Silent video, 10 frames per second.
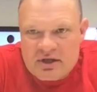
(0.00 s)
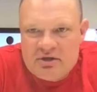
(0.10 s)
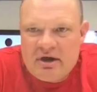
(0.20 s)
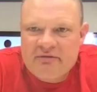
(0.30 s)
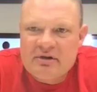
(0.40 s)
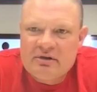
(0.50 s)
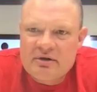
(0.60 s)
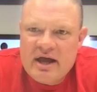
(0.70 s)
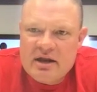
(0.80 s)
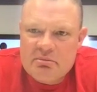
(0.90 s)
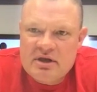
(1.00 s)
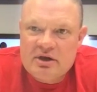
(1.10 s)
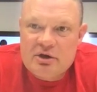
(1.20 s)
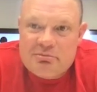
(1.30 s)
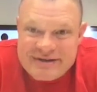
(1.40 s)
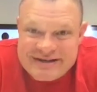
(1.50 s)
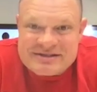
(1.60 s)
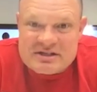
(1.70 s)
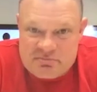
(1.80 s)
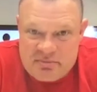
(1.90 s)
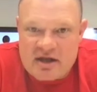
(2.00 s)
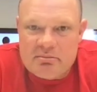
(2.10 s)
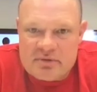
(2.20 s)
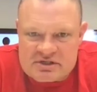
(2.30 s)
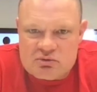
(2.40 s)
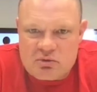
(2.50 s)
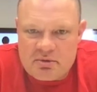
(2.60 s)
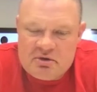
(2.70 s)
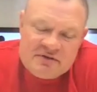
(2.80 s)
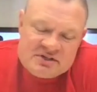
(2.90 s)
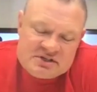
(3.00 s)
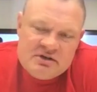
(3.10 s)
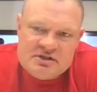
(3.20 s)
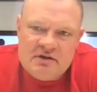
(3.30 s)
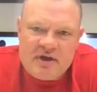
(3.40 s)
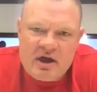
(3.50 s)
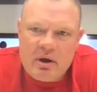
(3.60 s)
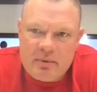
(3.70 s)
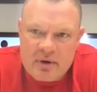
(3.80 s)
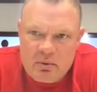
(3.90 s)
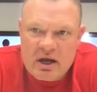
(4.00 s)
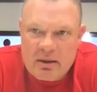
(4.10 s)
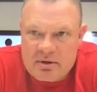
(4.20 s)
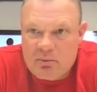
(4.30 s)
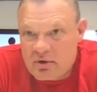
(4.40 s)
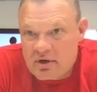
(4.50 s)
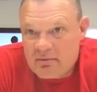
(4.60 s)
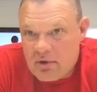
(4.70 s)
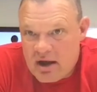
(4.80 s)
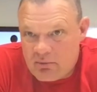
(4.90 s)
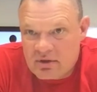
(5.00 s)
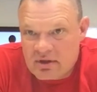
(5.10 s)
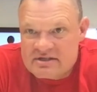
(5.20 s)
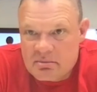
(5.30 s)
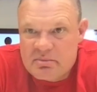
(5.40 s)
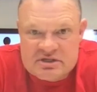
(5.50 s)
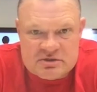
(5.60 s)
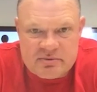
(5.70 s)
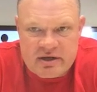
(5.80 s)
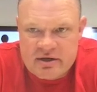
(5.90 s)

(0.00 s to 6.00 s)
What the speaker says: You have to learn how to be a good businessman or businesswoman. You have to see yourself that way. When I wake up in the morning, I realize I'm a businessman.